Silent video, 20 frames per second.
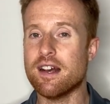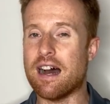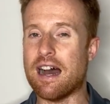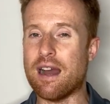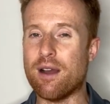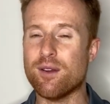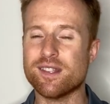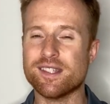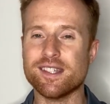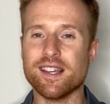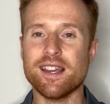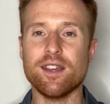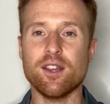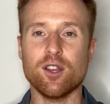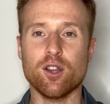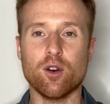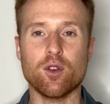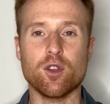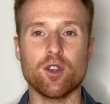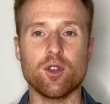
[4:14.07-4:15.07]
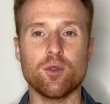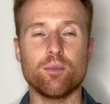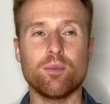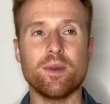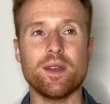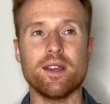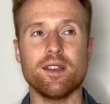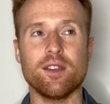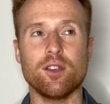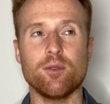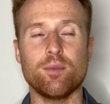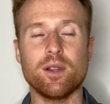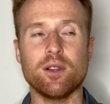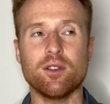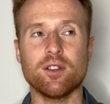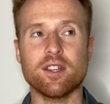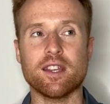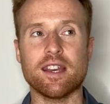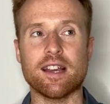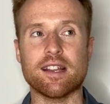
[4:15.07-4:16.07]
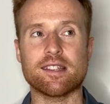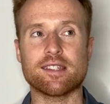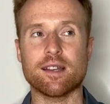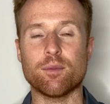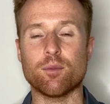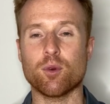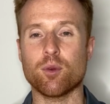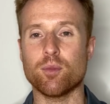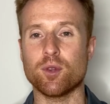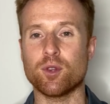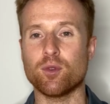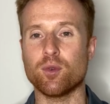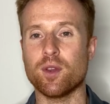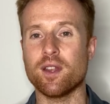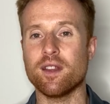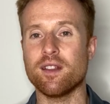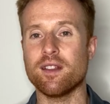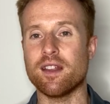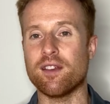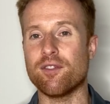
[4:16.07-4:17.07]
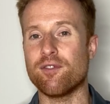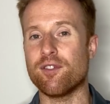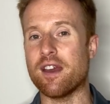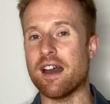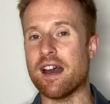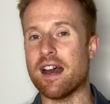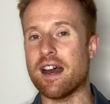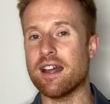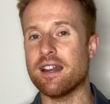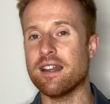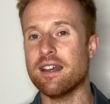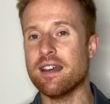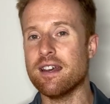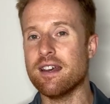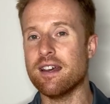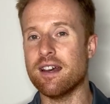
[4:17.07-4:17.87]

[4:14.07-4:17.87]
I would say, you know, you'd be looking at somewhere between if you had